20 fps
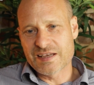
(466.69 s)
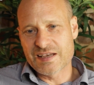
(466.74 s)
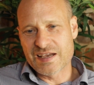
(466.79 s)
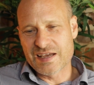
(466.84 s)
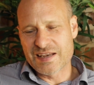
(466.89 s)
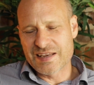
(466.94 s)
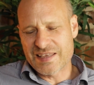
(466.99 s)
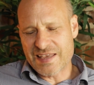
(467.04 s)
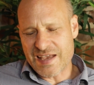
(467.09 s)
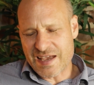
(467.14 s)

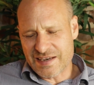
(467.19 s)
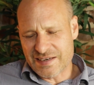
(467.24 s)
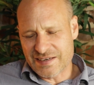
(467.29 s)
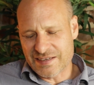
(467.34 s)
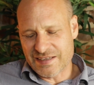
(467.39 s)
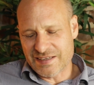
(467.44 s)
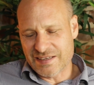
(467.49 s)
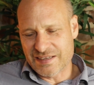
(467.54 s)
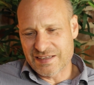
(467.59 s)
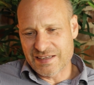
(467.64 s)
And again,
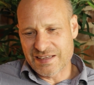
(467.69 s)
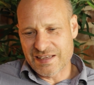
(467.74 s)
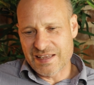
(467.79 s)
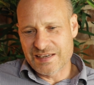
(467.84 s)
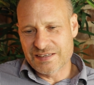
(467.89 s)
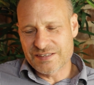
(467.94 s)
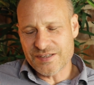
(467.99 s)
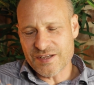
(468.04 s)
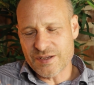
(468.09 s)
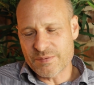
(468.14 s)

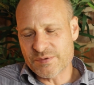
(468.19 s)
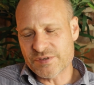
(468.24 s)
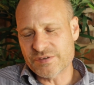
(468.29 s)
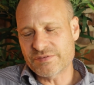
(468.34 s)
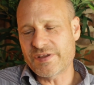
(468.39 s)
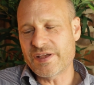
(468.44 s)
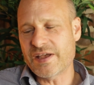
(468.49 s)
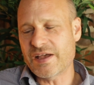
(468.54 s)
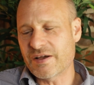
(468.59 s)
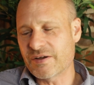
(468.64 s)
in terms of
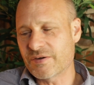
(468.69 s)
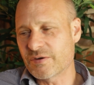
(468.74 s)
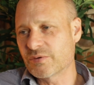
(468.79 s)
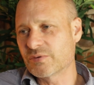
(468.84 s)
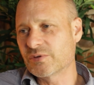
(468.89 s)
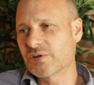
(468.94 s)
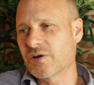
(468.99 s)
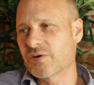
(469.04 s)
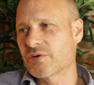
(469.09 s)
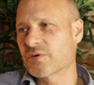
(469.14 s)
how
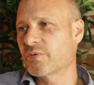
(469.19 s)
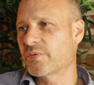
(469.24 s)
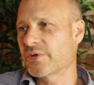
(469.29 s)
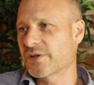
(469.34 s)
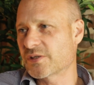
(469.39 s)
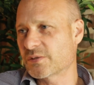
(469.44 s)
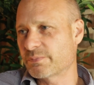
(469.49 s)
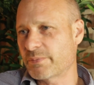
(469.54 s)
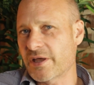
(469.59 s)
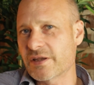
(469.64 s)
long we
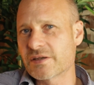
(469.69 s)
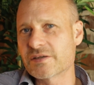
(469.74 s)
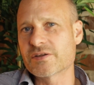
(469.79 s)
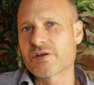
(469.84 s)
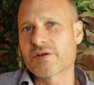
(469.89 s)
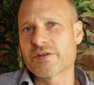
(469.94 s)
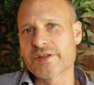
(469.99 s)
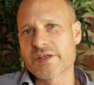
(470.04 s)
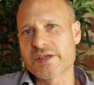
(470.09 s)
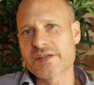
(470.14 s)
spend
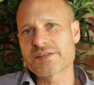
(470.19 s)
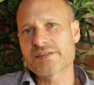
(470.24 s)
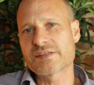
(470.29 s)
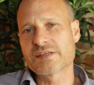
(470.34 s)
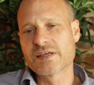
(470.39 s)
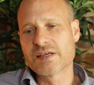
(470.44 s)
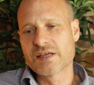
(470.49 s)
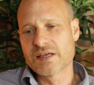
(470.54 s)
on this,